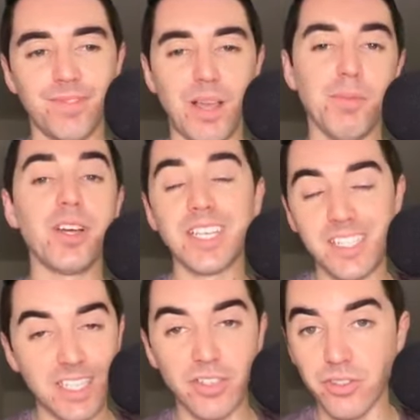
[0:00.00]
I'm not going to
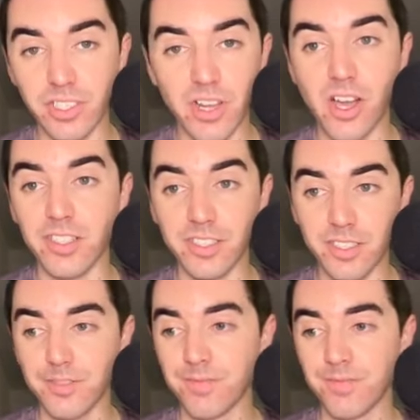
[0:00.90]
sit Erling Haaland.
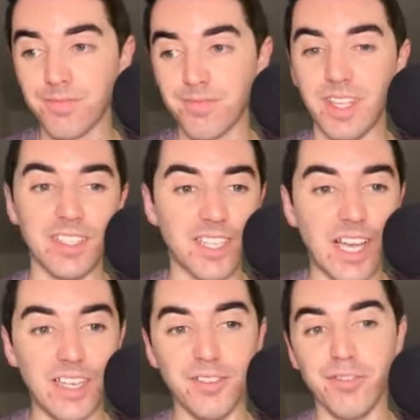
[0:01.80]
That's
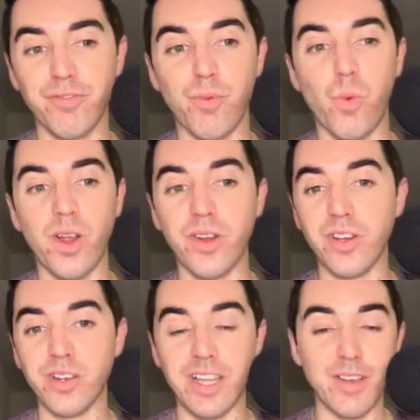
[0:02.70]
kind of
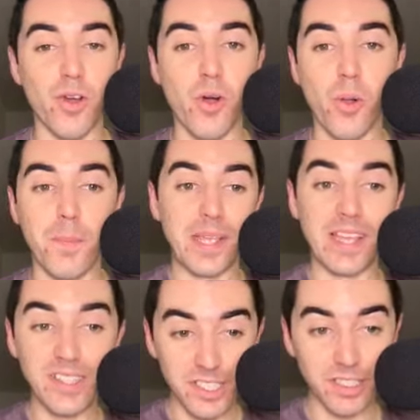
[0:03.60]
where it all
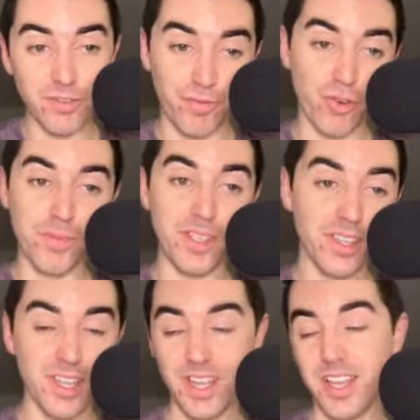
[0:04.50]
begins for me.
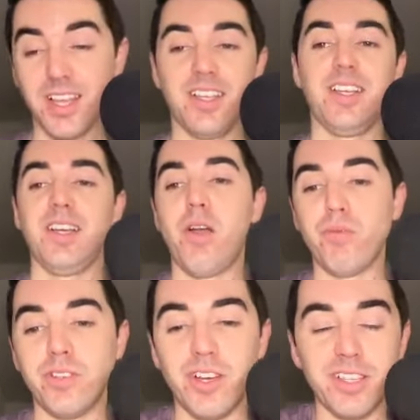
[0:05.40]
I
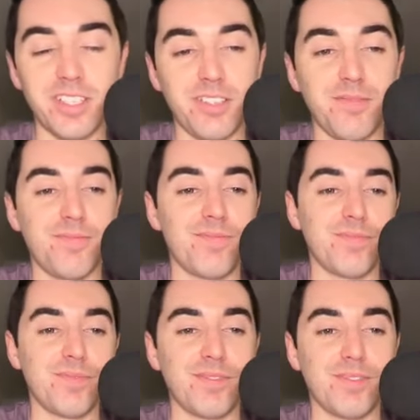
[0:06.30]
would not
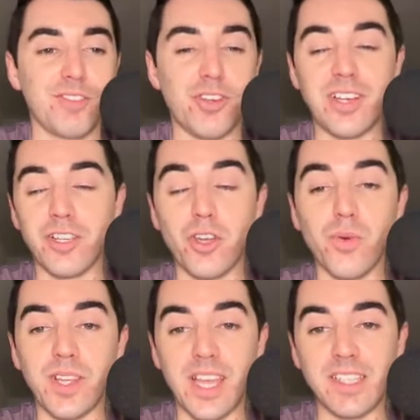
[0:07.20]
try to
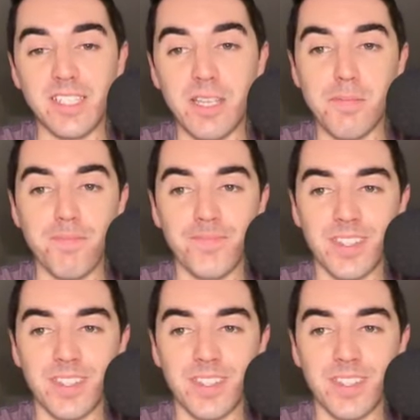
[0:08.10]
go against him.